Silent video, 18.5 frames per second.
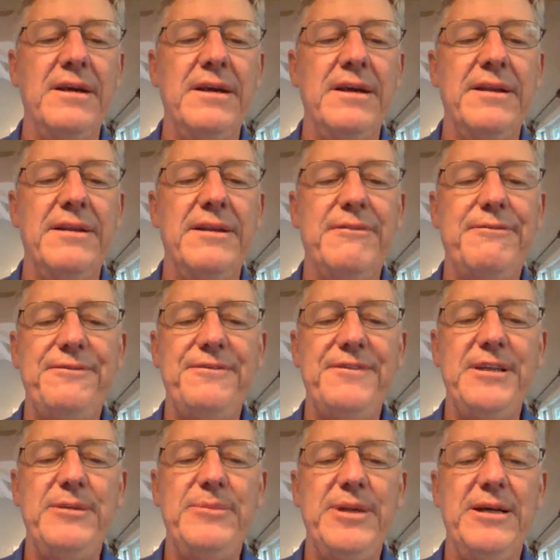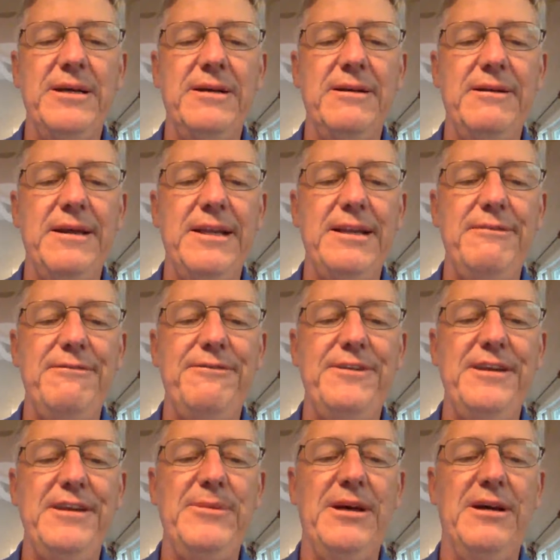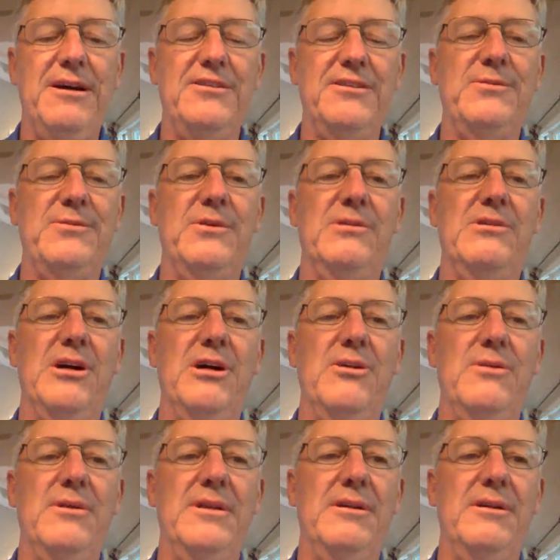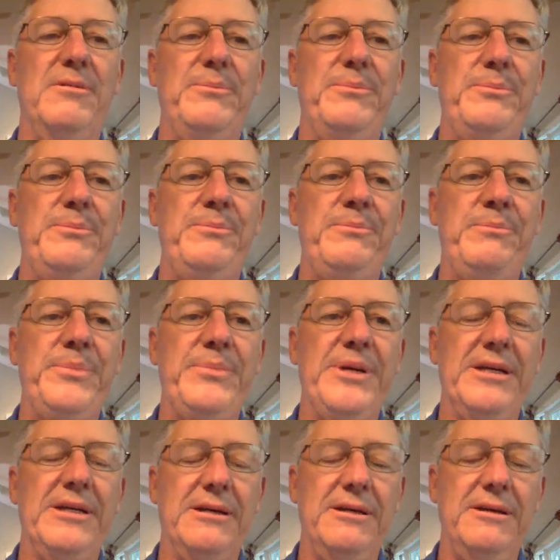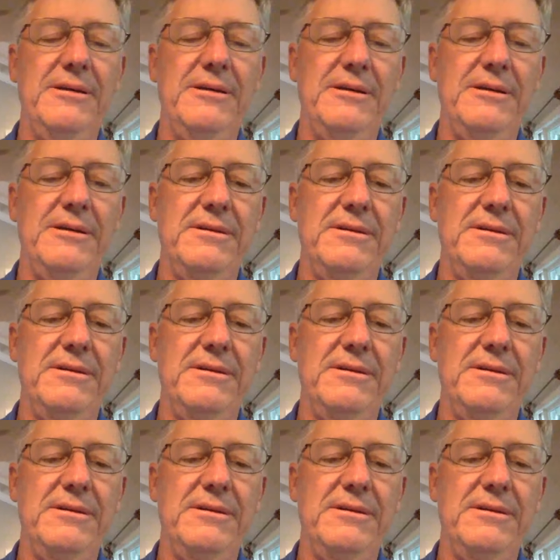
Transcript: Any females will grow a little bigger,